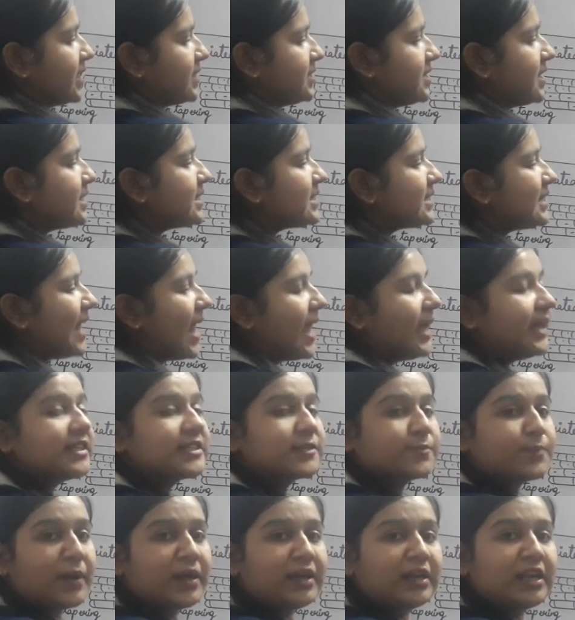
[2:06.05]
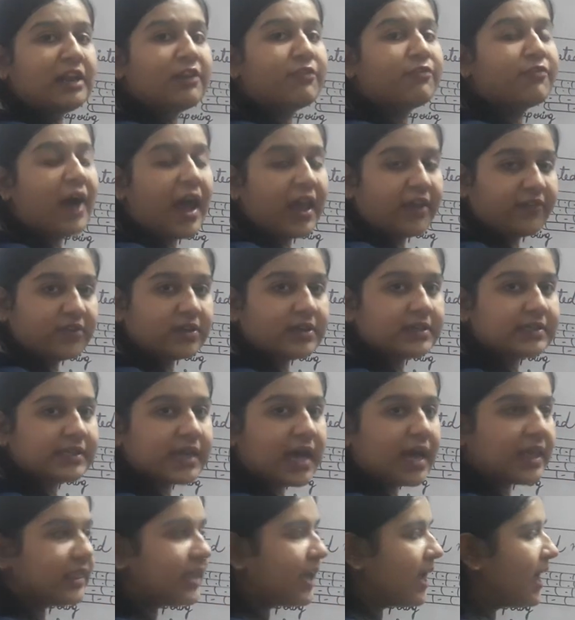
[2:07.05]
Just like spindle fibers
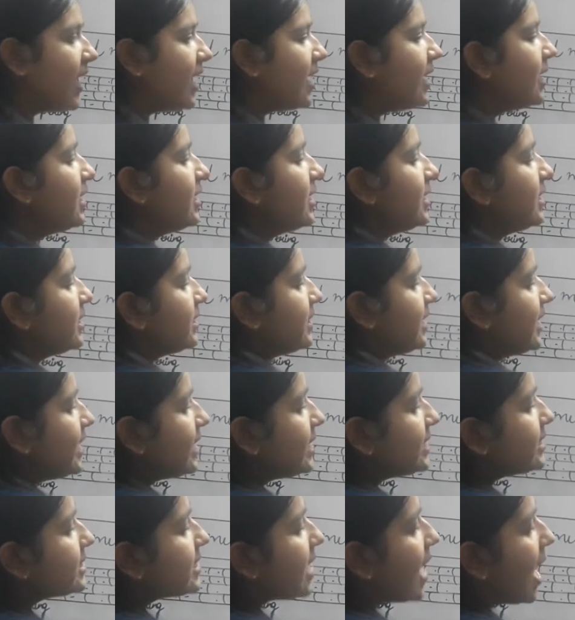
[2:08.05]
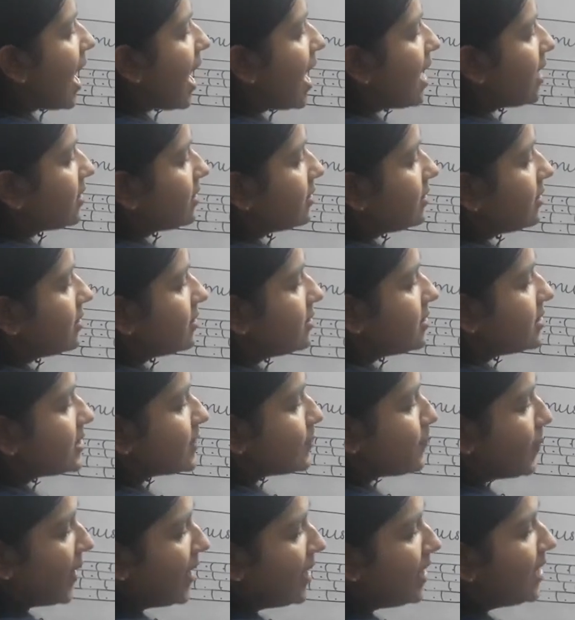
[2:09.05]
are there, these are
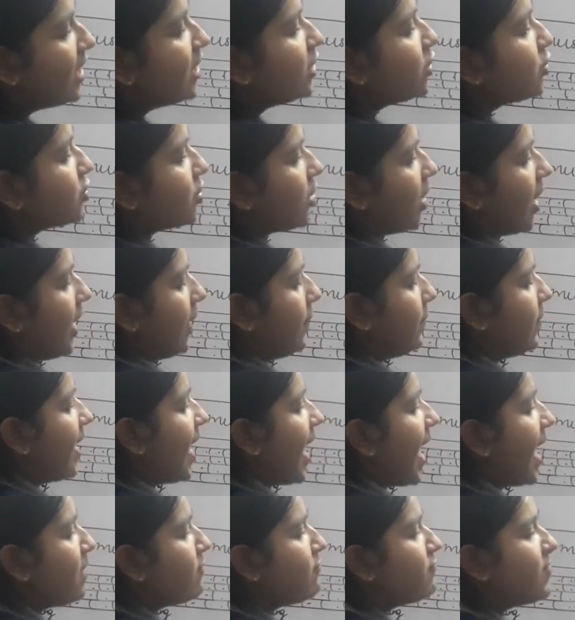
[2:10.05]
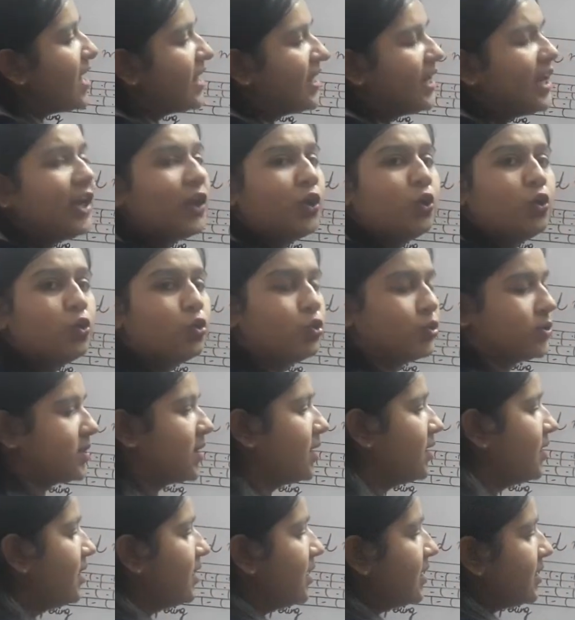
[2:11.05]
spindle shaped and very loose.